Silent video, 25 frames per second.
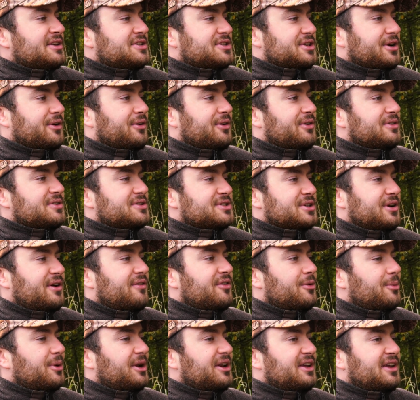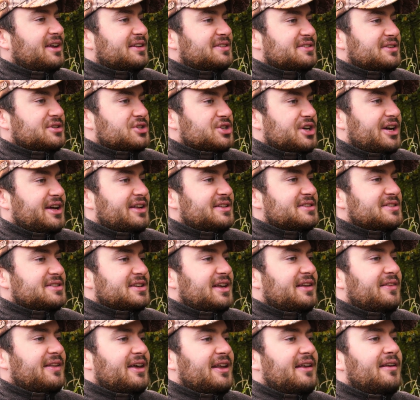and so on. So everybody gets a chance,
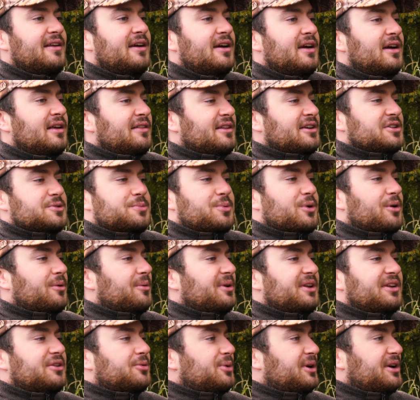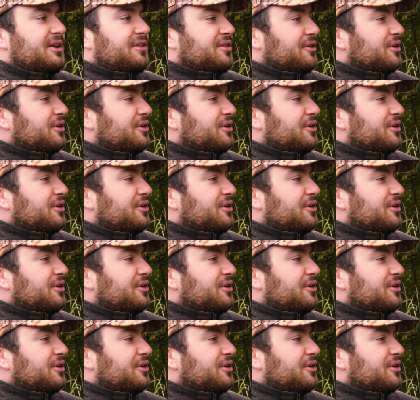and then there's probably 20,